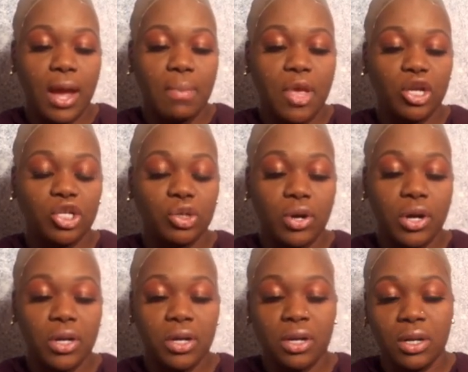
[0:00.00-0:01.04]
I make
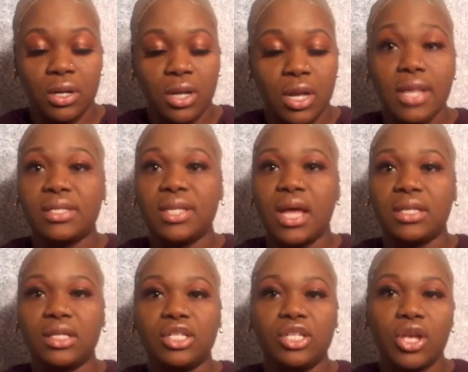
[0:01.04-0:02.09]
sure it's
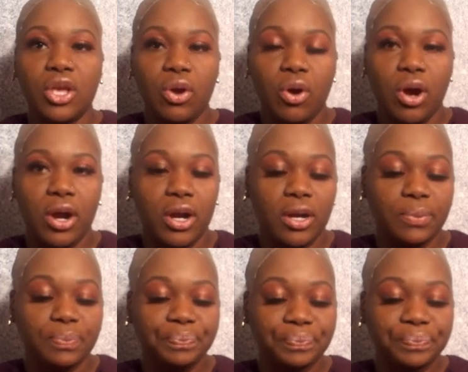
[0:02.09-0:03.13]
nice and secured
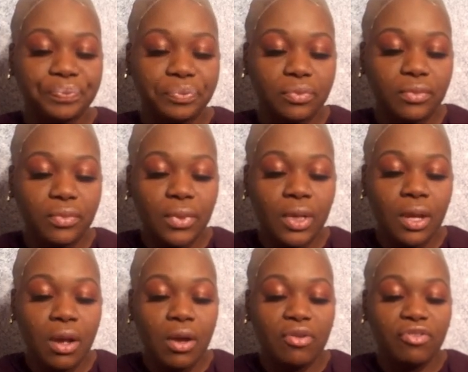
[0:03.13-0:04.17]

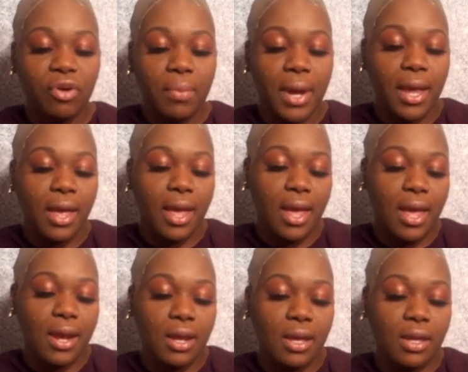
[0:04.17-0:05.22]
for my head,